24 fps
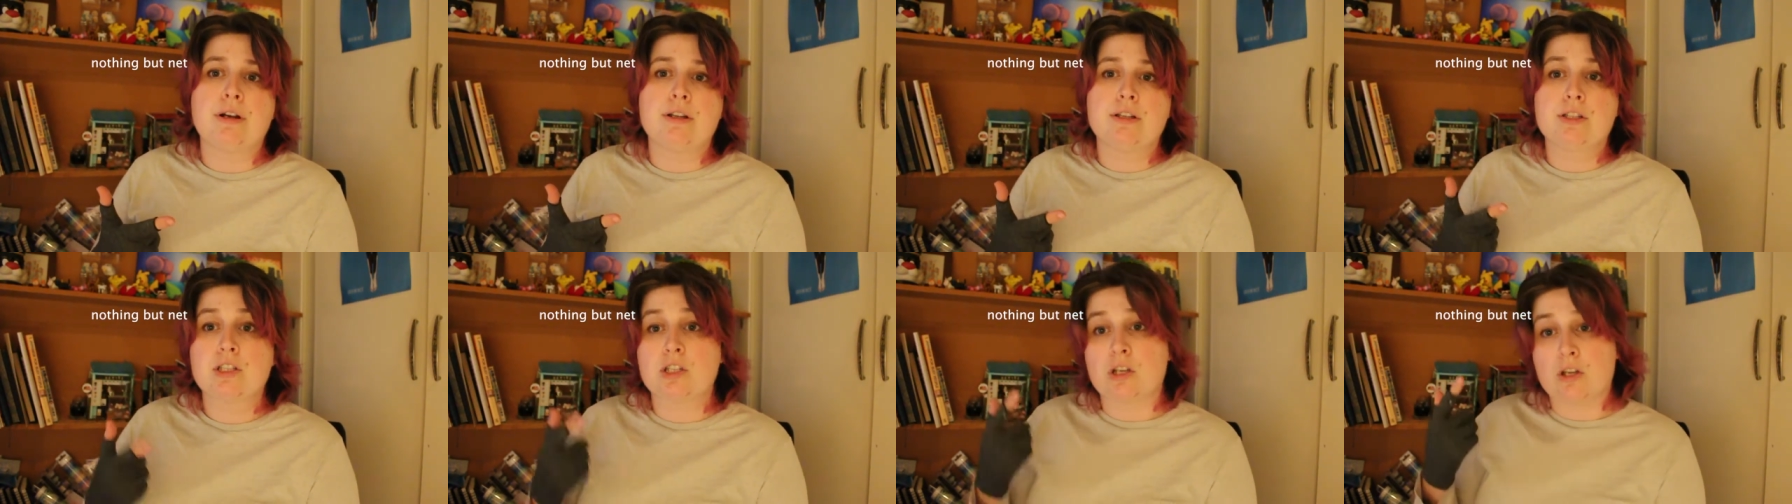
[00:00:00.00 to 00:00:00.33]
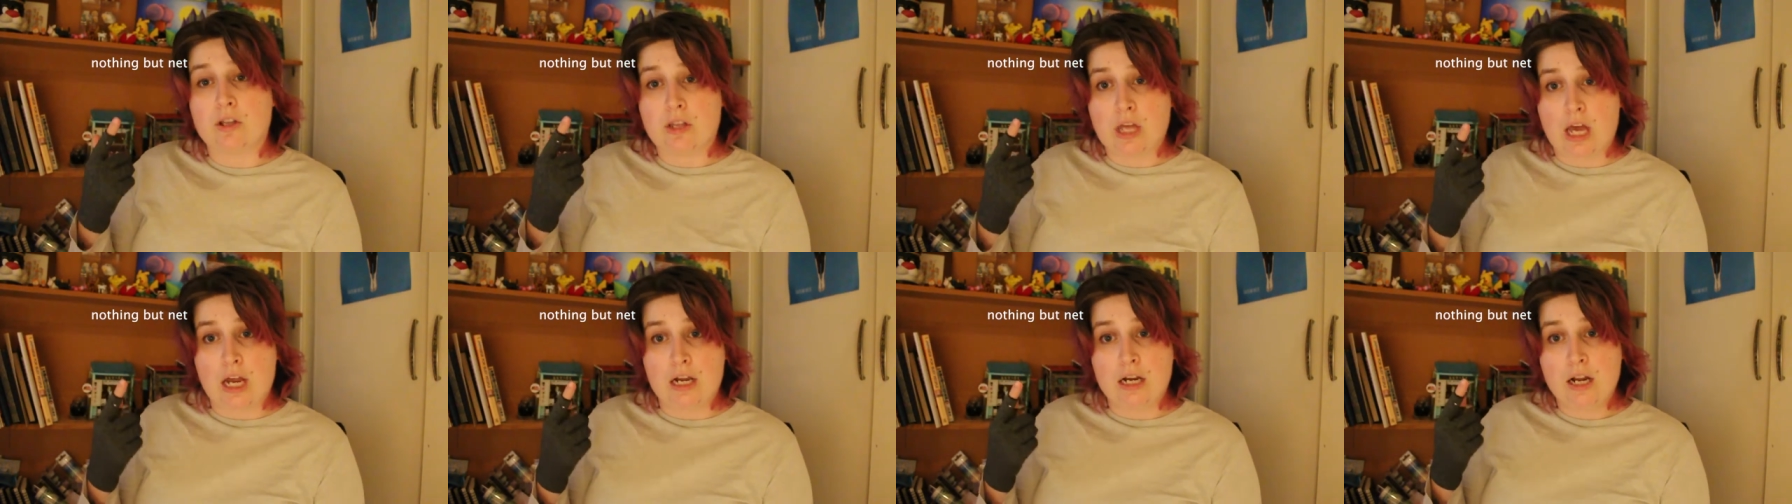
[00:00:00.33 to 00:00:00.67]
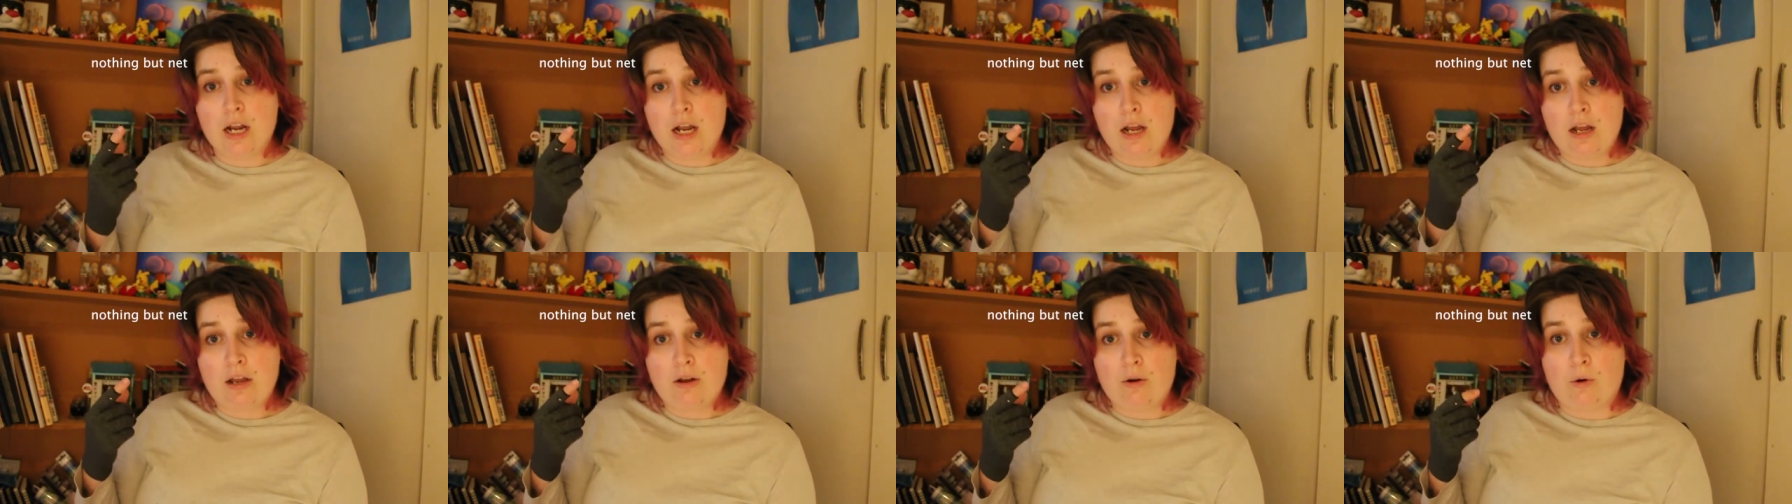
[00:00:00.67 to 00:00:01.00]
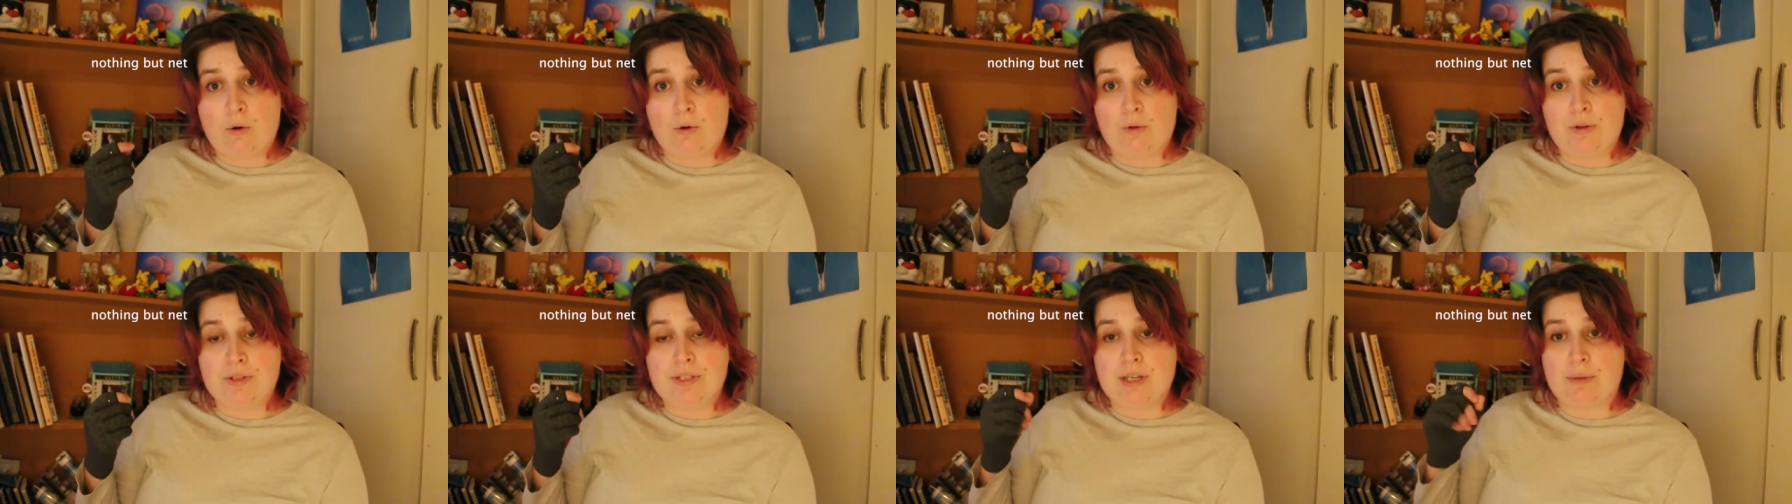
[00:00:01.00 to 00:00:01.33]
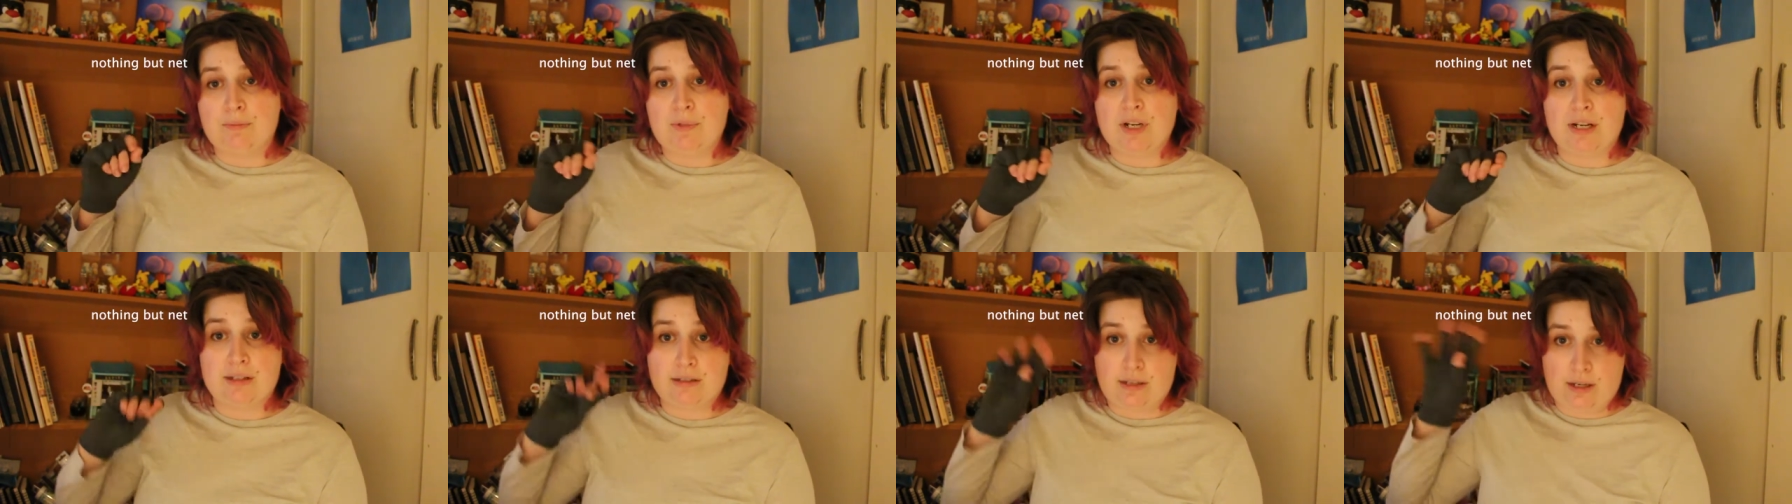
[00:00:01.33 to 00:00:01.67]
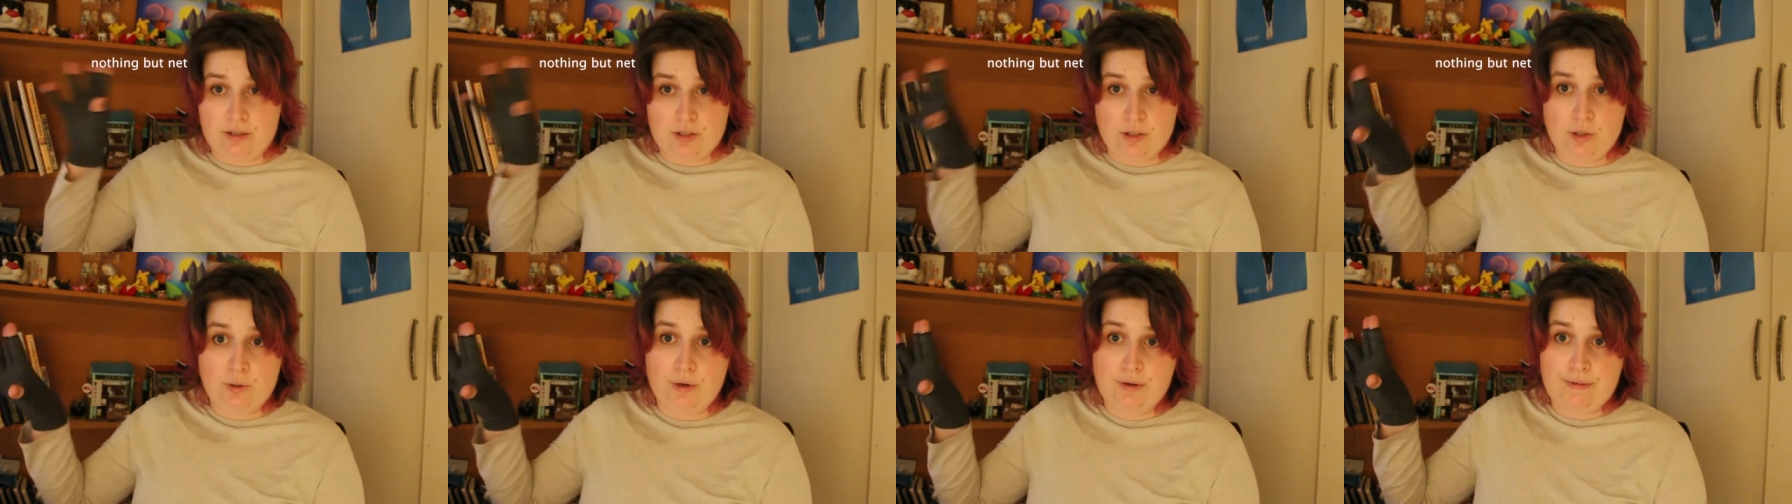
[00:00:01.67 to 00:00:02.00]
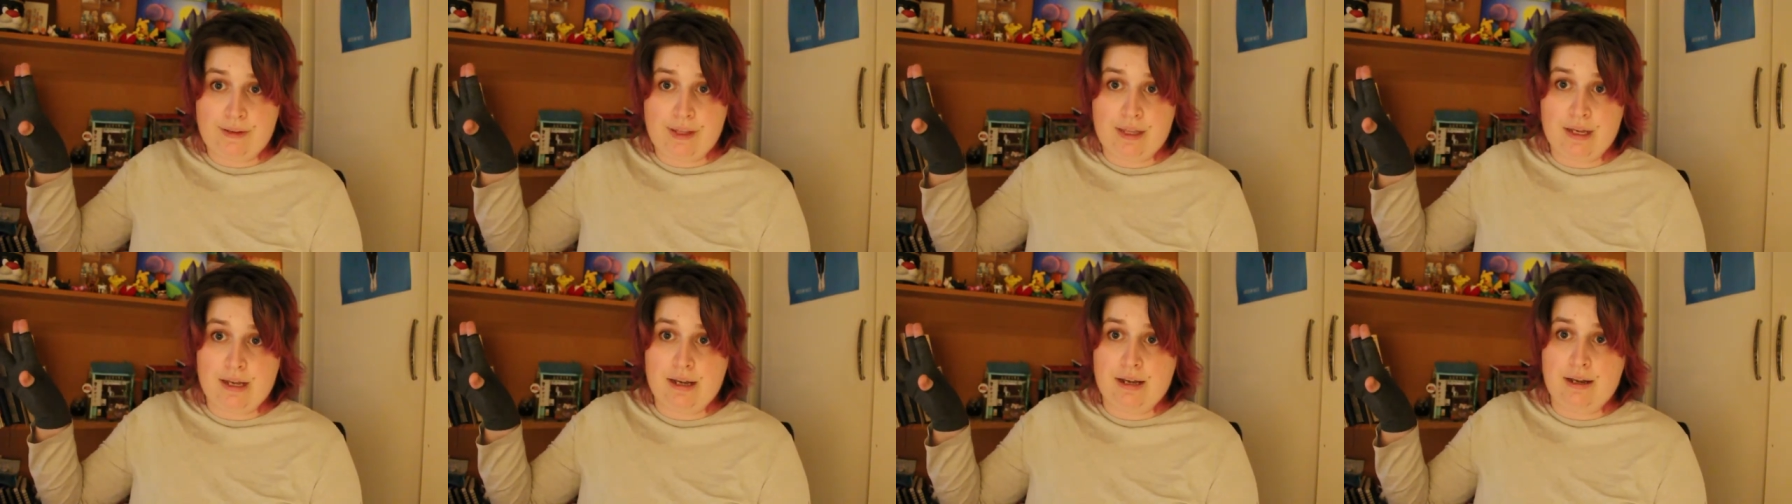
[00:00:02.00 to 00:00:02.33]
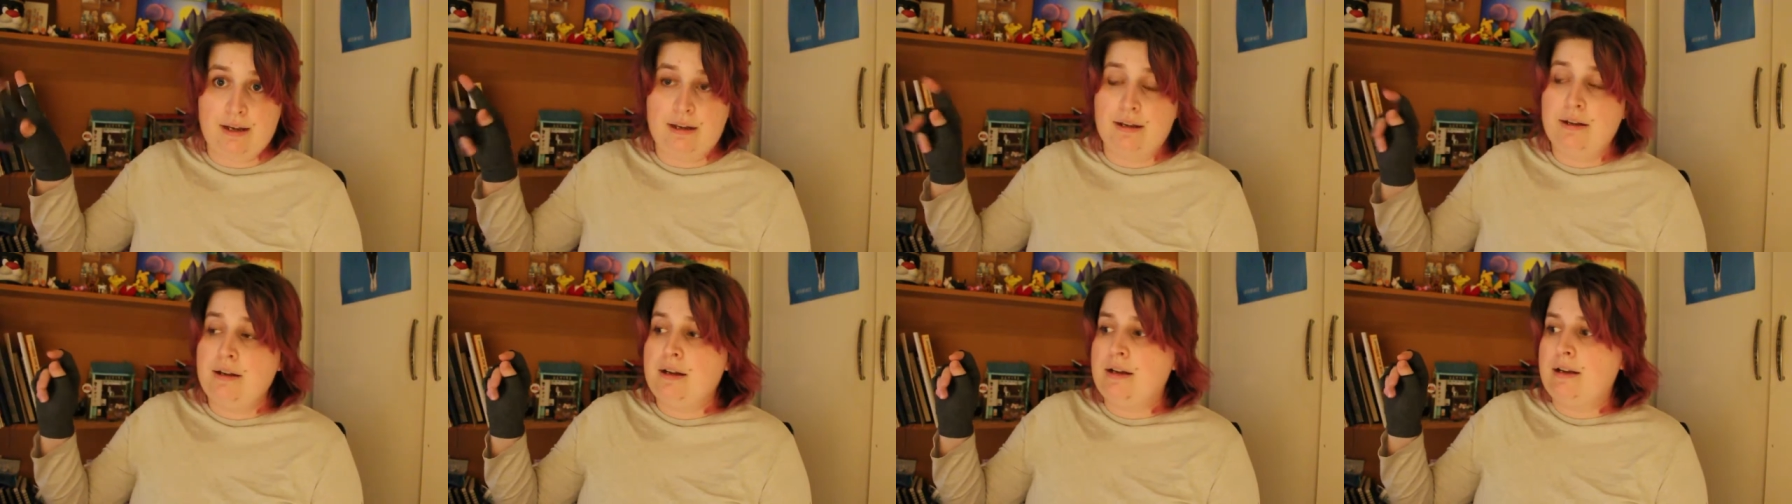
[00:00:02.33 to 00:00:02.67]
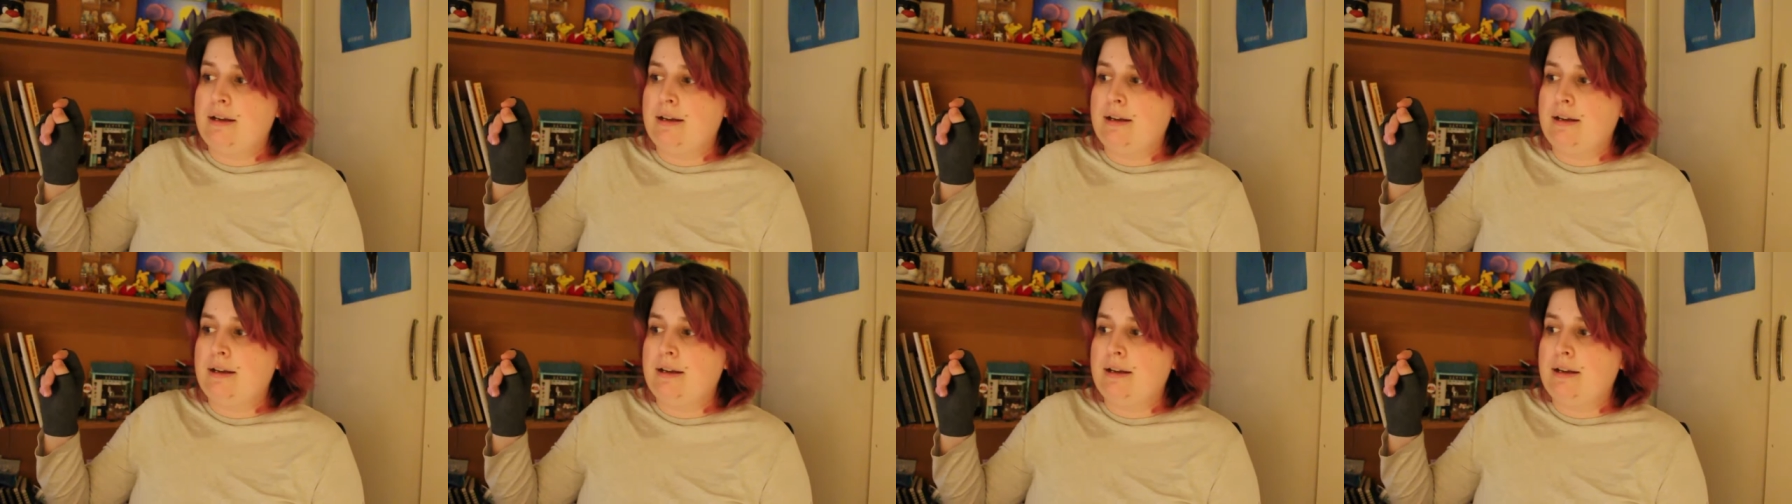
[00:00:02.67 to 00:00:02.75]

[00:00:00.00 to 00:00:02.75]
it so that all the subjects I do over there